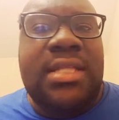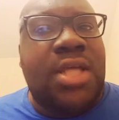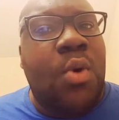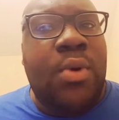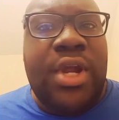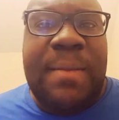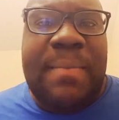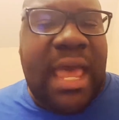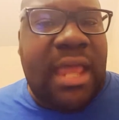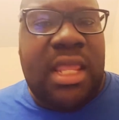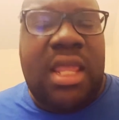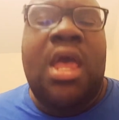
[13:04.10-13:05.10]
like, don't worry
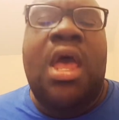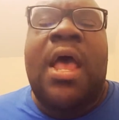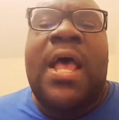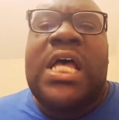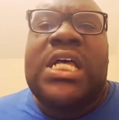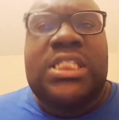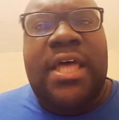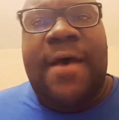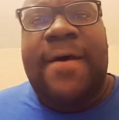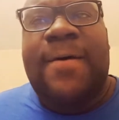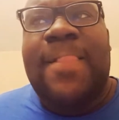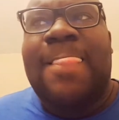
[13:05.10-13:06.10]
about it.
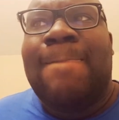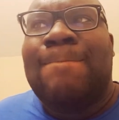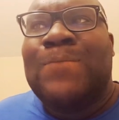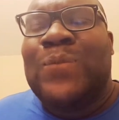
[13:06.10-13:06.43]
So